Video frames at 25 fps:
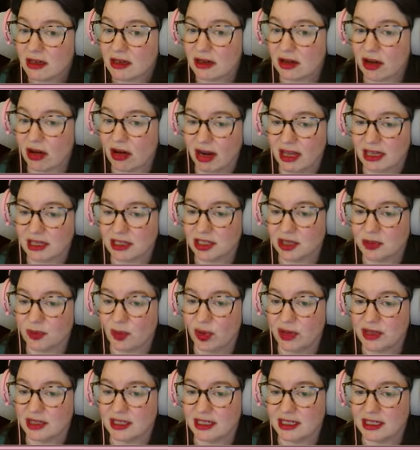or like
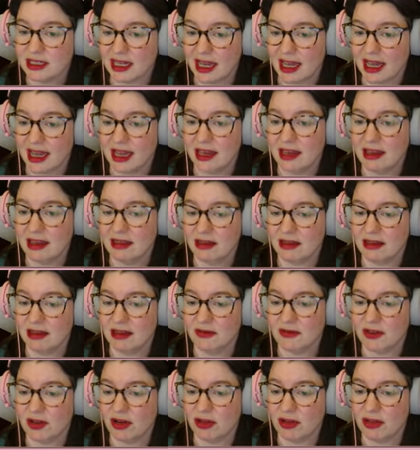someone stay that
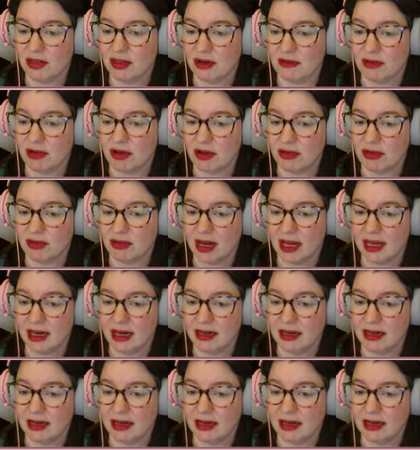they've got their own like